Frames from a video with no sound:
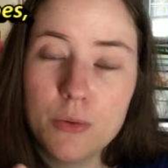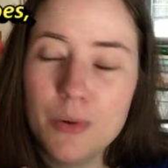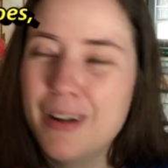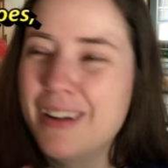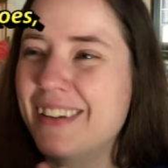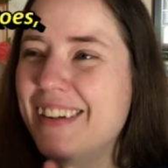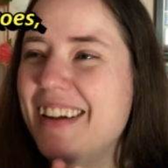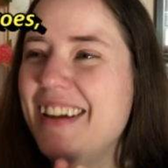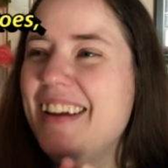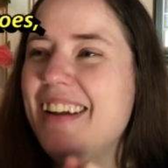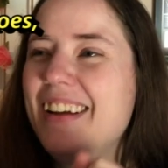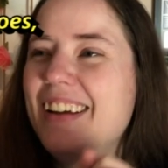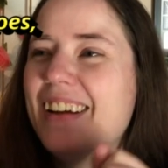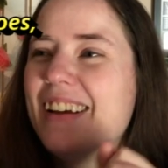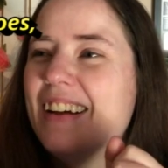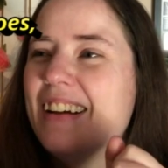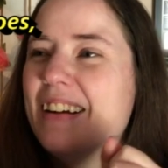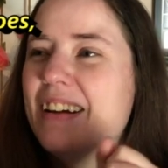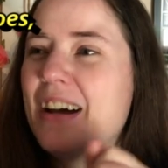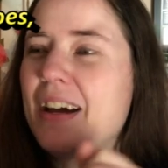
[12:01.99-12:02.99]
Uh,
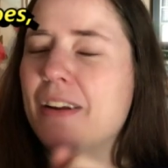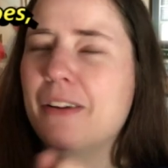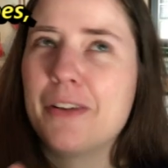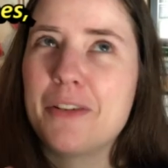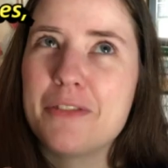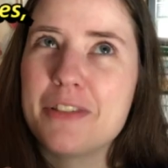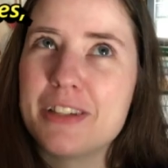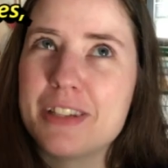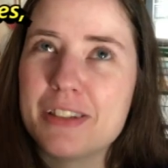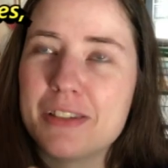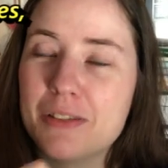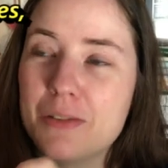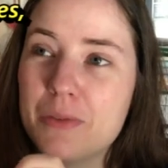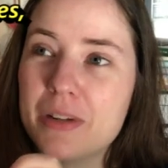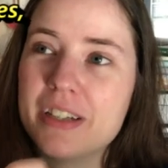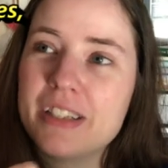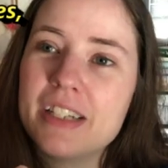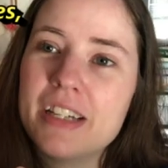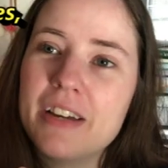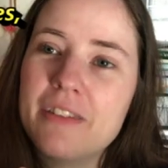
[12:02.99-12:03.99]
I don't know if this is
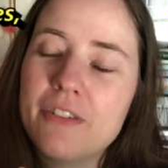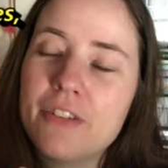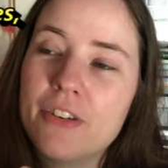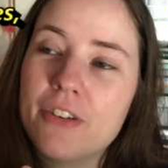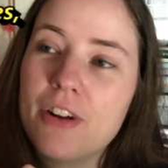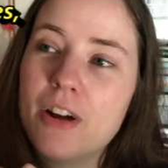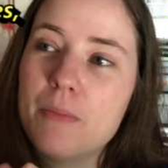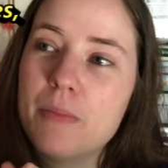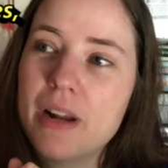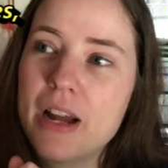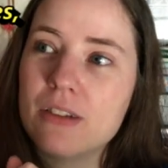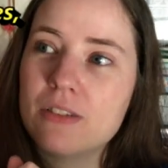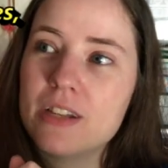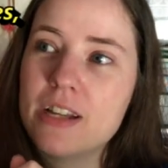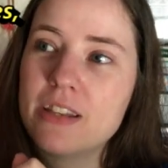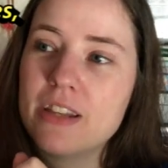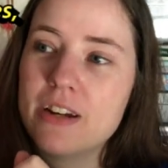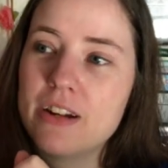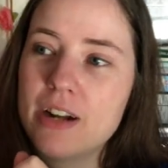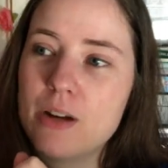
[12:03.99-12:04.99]
annoying to Devin or not, but I'll
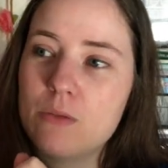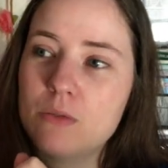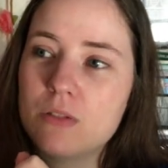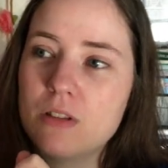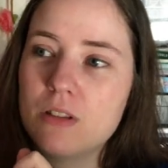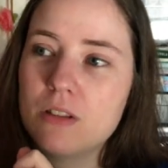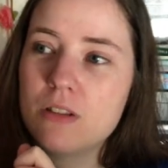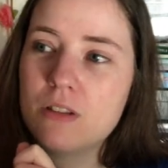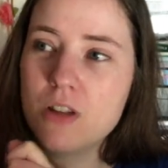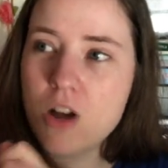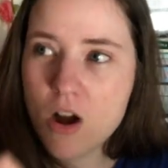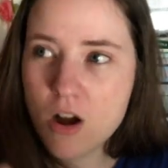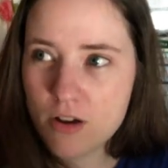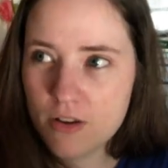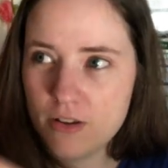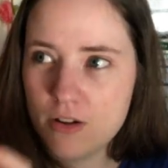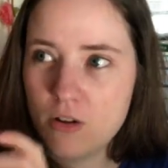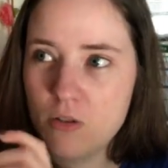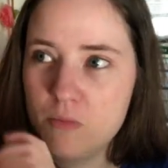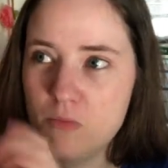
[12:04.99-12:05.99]
sit there and I will talk
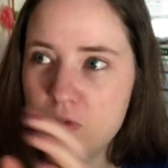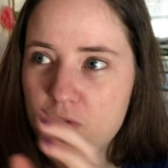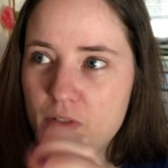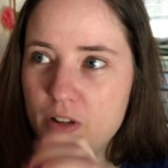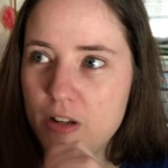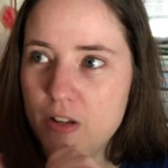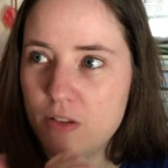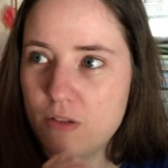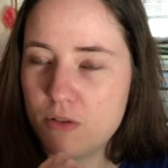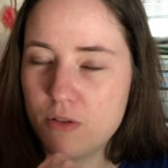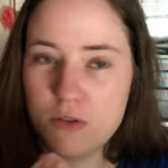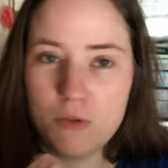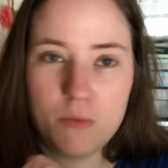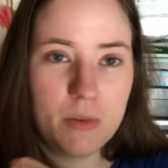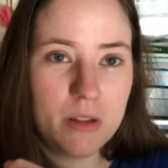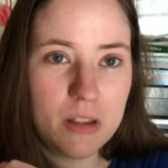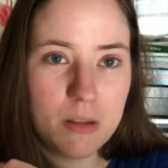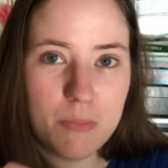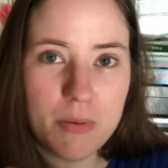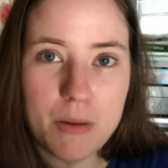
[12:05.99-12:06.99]
the whole movie through
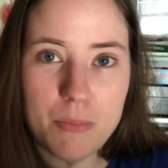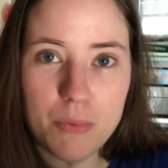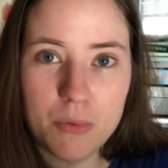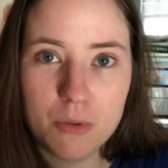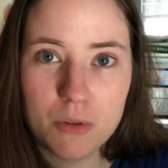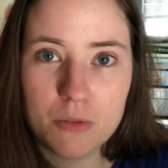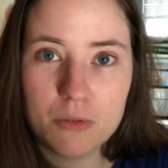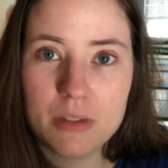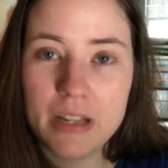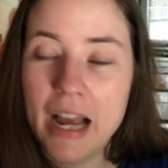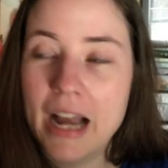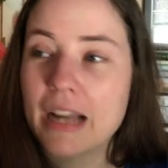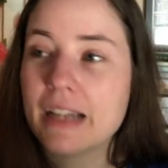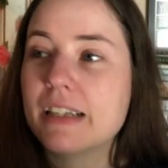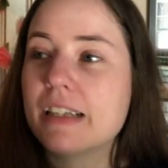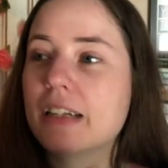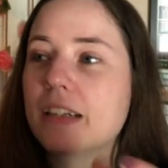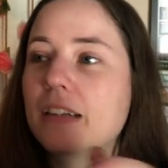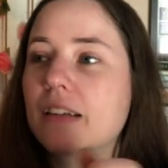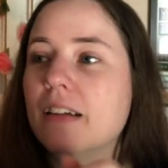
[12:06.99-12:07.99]
with the people who's
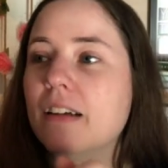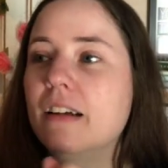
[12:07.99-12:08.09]
acting.